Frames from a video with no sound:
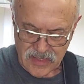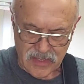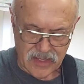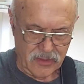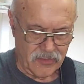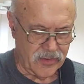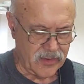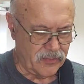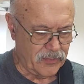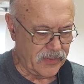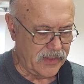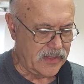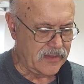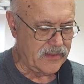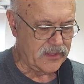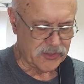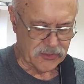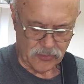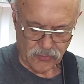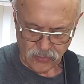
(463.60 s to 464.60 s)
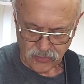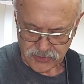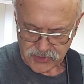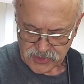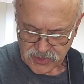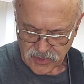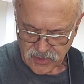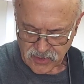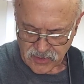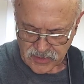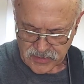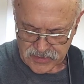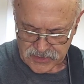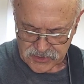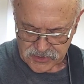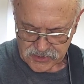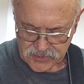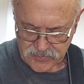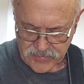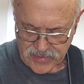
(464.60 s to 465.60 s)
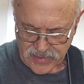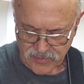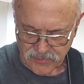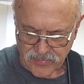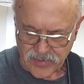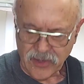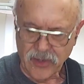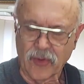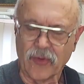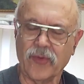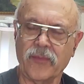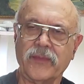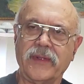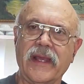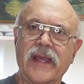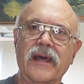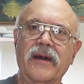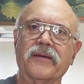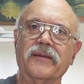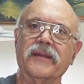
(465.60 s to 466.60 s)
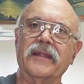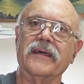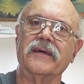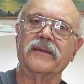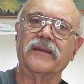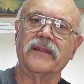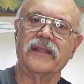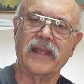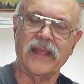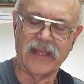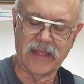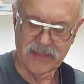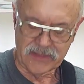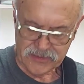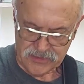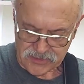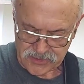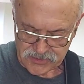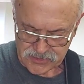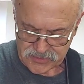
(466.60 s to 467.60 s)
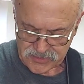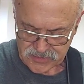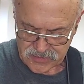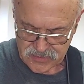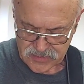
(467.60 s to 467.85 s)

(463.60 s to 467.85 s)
I want to play this old song. This is about my hometown down in Kansas.